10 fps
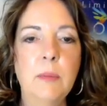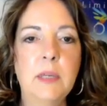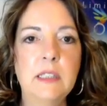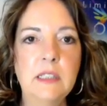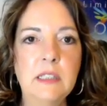
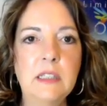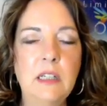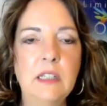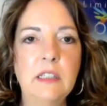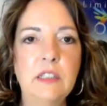because this
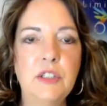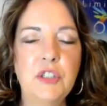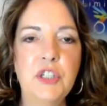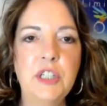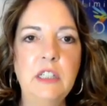
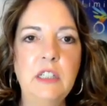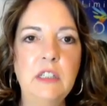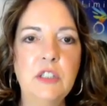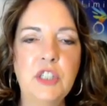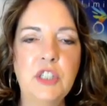client,
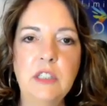she